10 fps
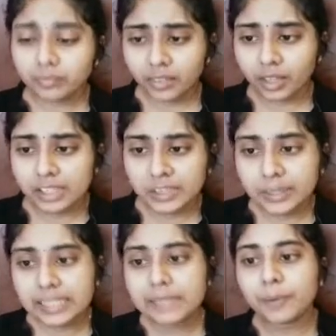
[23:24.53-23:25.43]
So it is
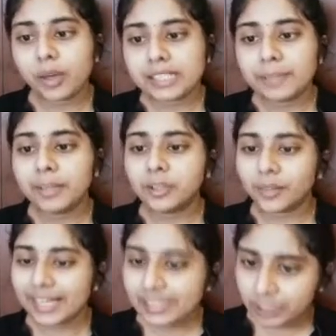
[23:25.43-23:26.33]
possible to raise
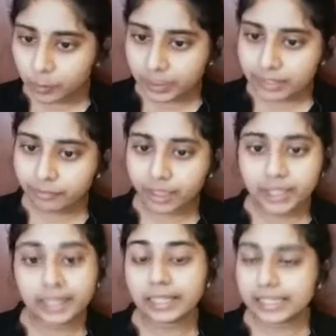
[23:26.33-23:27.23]
equity fund in
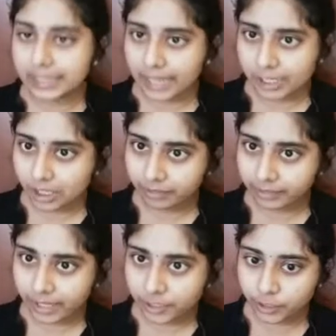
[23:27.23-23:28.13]
international
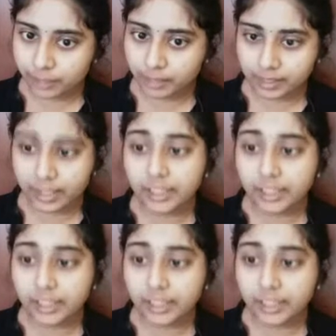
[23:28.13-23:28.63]
financial market.